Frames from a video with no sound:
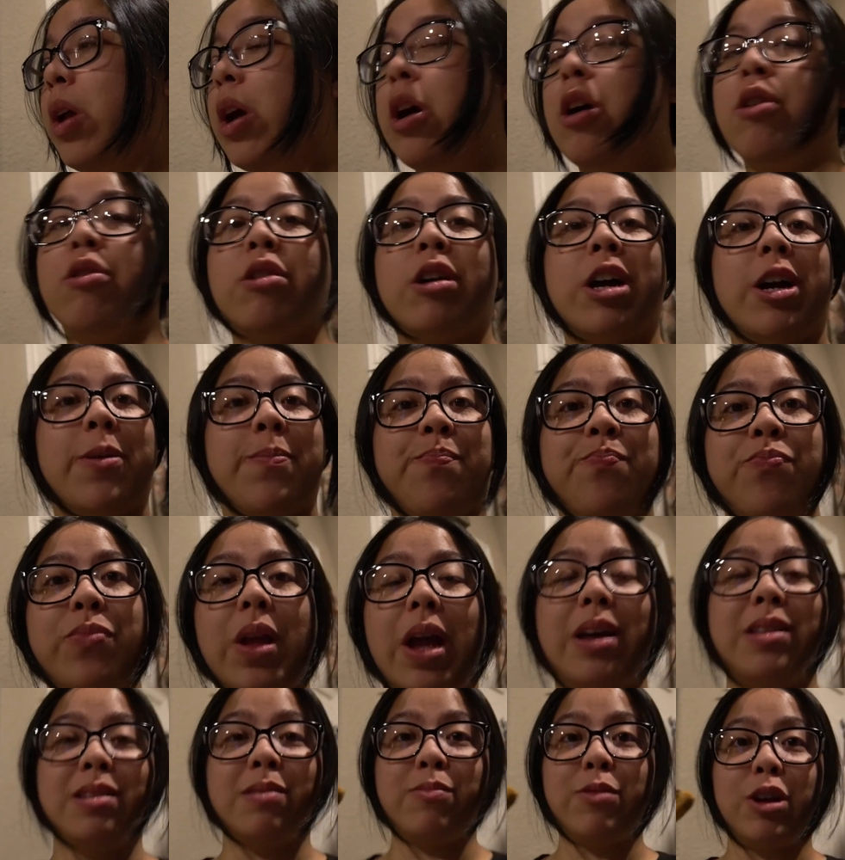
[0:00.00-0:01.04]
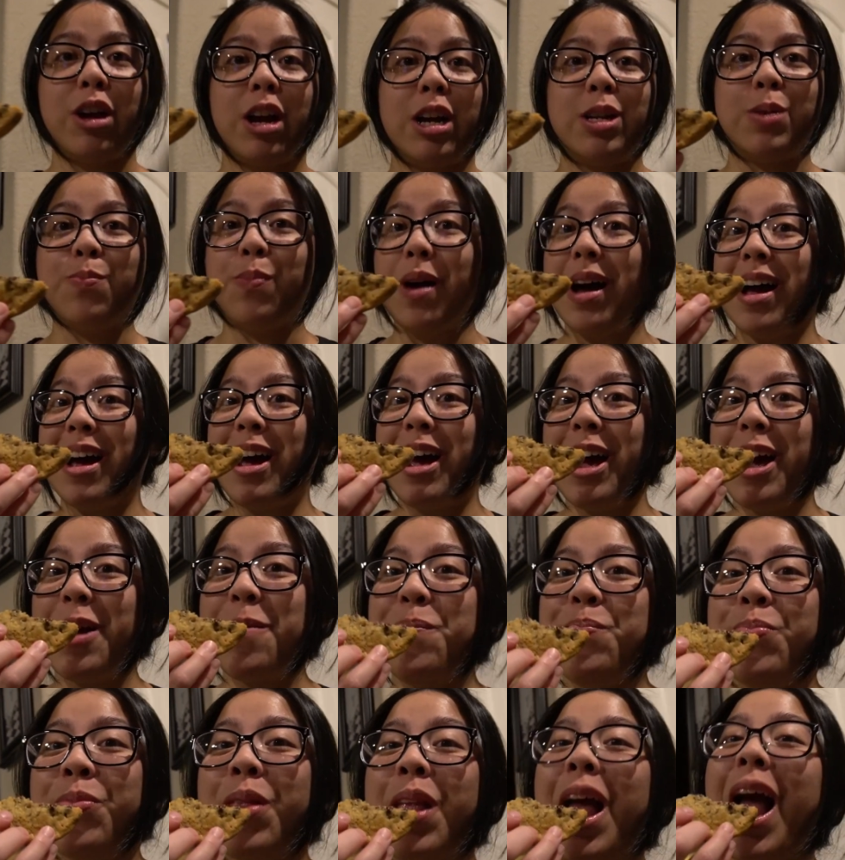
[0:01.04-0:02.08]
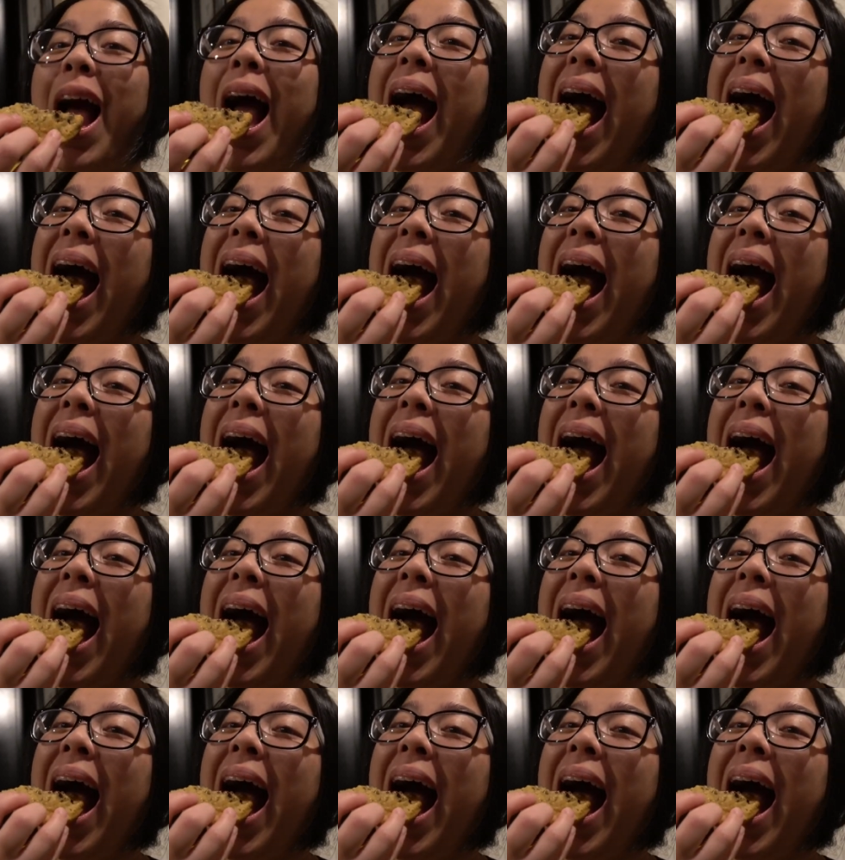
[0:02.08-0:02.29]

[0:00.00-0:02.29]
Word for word: Okay. I love you guys. Bye.